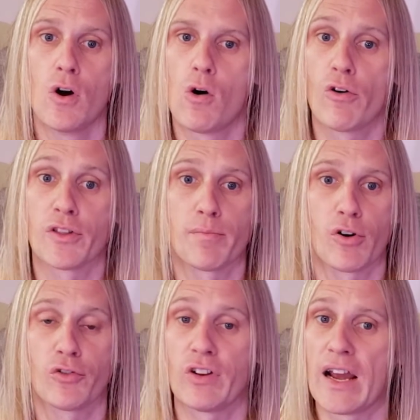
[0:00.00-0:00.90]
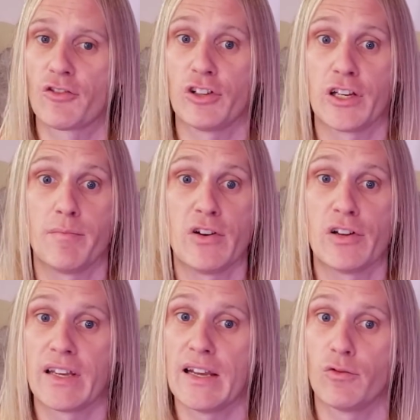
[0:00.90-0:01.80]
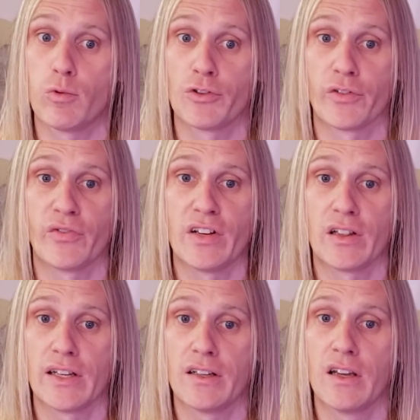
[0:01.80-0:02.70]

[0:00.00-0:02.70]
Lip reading: or the person actually communicates what they're feeling.